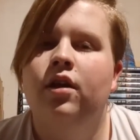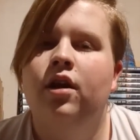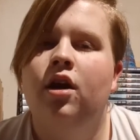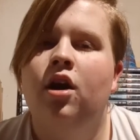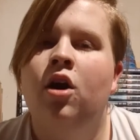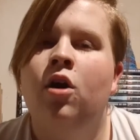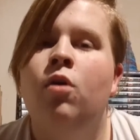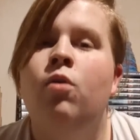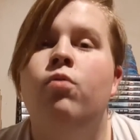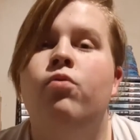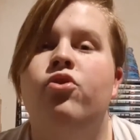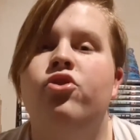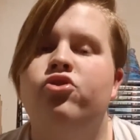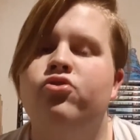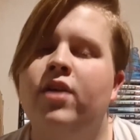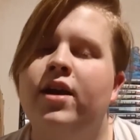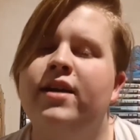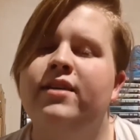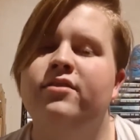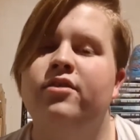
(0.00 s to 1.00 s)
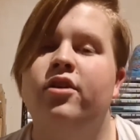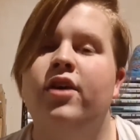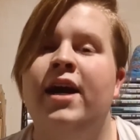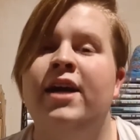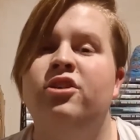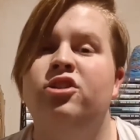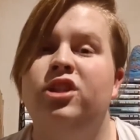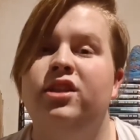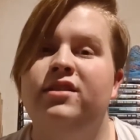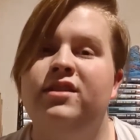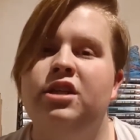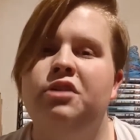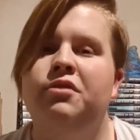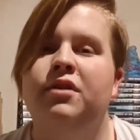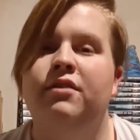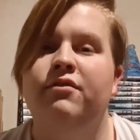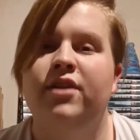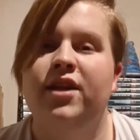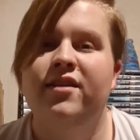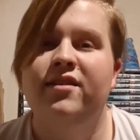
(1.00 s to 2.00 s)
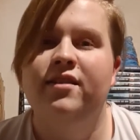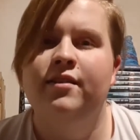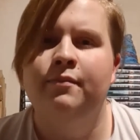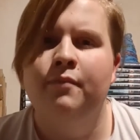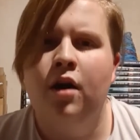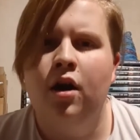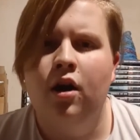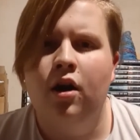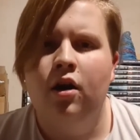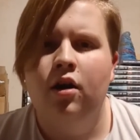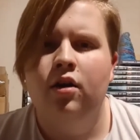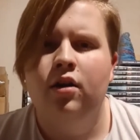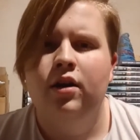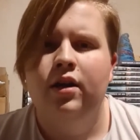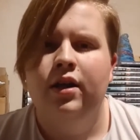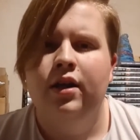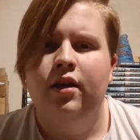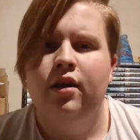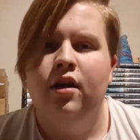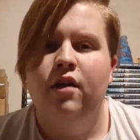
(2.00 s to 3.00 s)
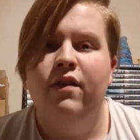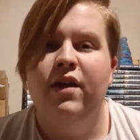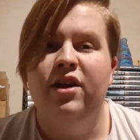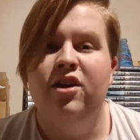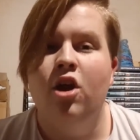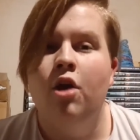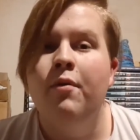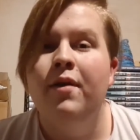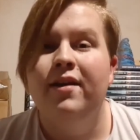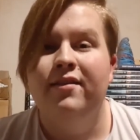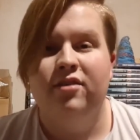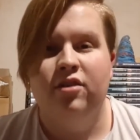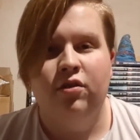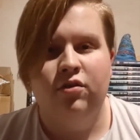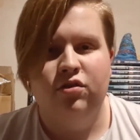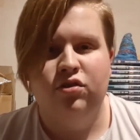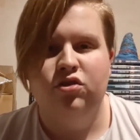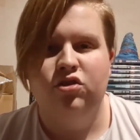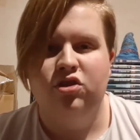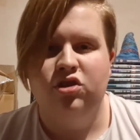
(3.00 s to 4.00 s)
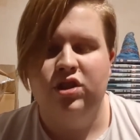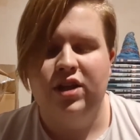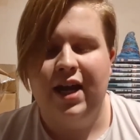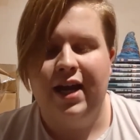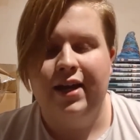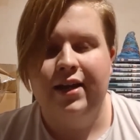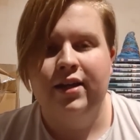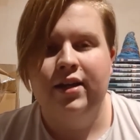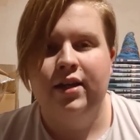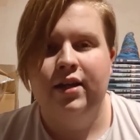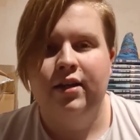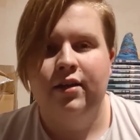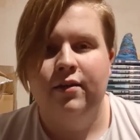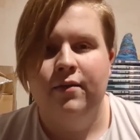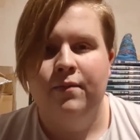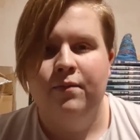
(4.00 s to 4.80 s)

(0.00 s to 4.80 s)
oh, the dregs are actually secretly really smart. They know he has an oxygen tank,